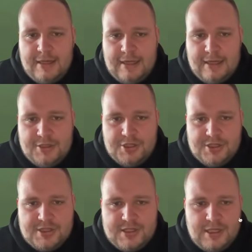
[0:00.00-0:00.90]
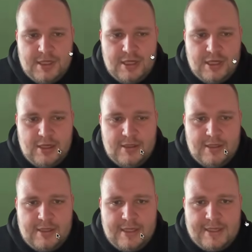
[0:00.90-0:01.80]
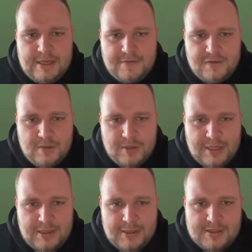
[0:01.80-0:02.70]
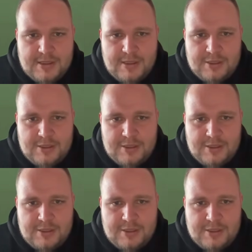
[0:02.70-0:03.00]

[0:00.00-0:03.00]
And then just again for the players,